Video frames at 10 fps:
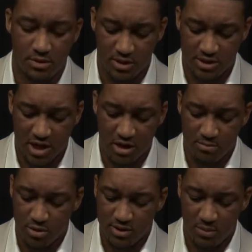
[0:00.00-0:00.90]
The second
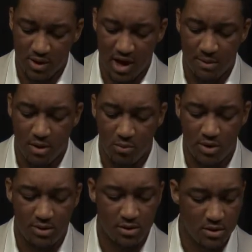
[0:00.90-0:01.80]
book that we came out
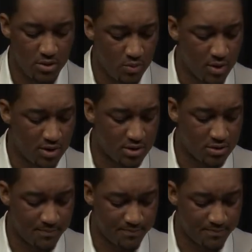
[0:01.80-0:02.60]
with was